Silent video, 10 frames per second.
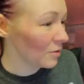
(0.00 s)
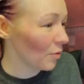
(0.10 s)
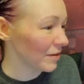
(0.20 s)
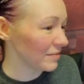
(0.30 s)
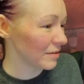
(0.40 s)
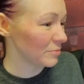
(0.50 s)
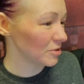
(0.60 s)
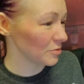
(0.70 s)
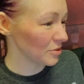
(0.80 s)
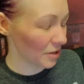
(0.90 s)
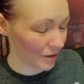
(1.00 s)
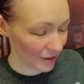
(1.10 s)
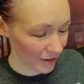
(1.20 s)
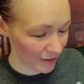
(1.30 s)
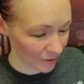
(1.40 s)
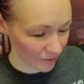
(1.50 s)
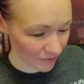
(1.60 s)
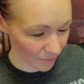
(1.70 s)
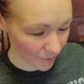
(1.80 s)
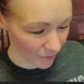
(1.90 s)
Watson, I'm so sorry. I know this
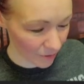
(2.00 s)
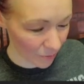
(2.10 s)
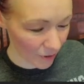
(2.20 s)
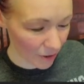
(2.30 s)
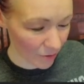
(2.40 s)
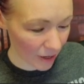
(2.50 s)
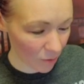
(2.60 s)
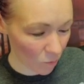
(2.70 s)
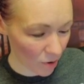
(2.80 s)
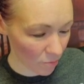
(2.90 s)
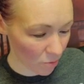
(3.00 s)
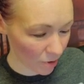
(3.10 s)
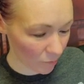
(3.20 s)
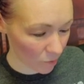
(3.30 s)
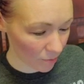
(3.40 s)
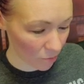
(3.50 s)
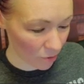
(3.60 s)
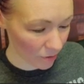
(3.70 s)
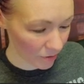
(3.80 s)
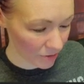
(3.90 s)
is probably annoying. Okay, one more, one
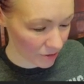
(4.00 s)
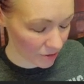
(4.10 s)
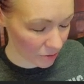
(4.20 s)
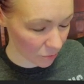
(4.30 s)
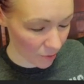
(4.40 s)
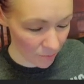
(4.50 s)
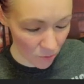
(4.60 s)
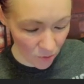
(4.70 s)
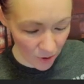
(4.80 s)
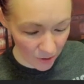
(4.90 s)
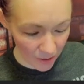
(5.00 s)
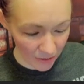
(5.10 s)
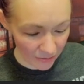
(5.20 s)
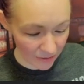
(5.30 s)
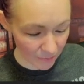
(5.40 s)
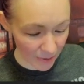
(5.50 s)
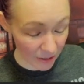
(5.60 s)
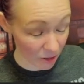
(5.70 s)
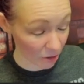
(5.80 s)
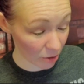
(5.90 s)
more. Let's do one more and let's make
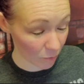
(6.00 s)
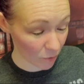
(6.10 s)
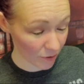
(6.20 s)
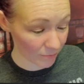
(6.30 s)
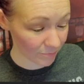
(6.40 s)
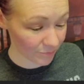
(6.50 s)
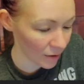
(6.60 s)
it a good one.